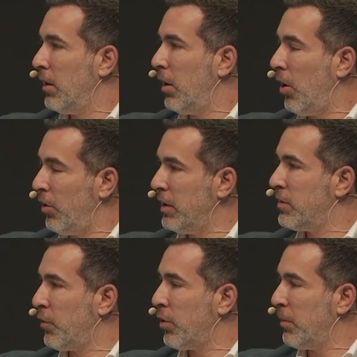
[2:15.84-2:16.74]
all these
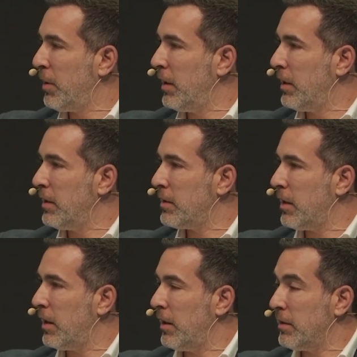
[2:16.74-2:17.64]
vulnerabilities,
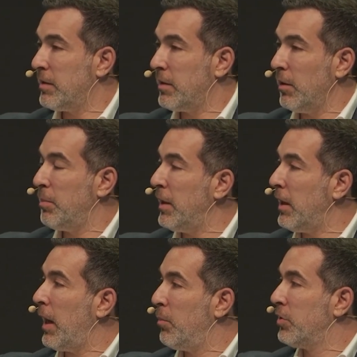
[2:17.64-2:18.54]
and still being
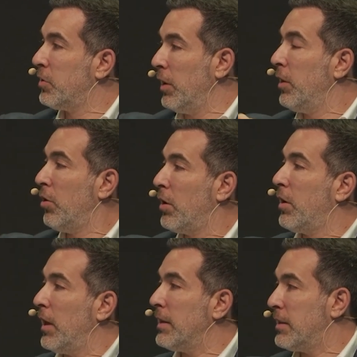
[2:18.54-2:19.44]
able to look
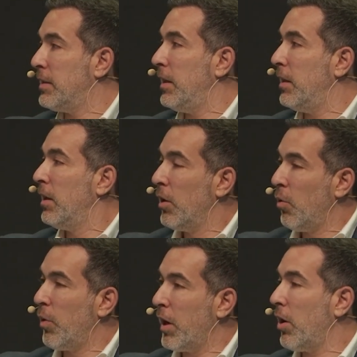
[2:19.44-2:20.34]
and see
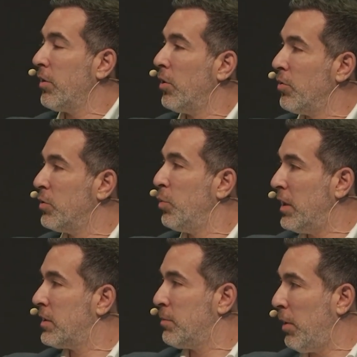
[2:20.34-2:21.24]
where are those
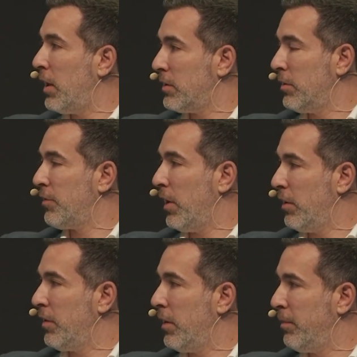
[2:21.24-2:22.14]
weak spots in front
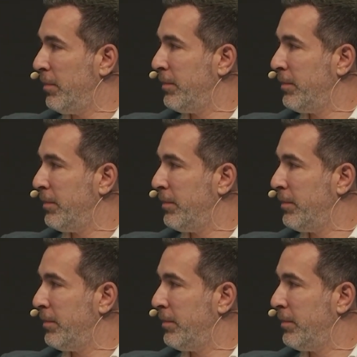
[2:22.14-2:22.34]
of them.